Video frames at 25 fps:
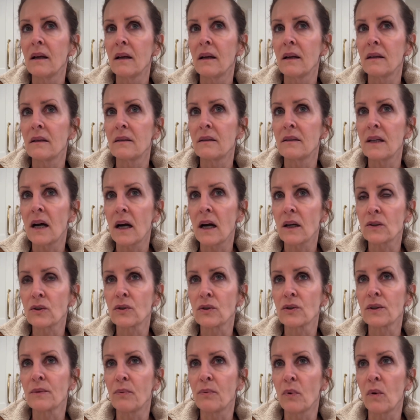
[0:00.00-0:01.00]
doctor's
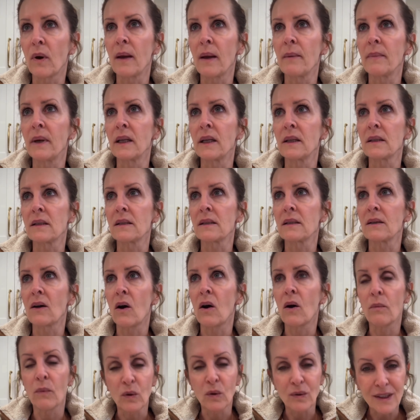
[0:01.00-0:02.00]
appointments
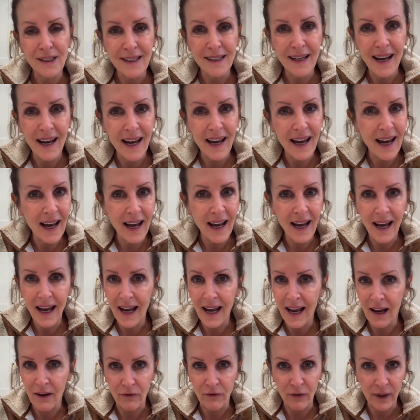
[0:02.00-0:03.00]
almost
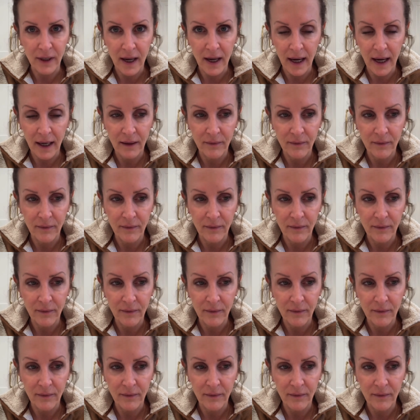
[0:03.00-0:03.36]
every day.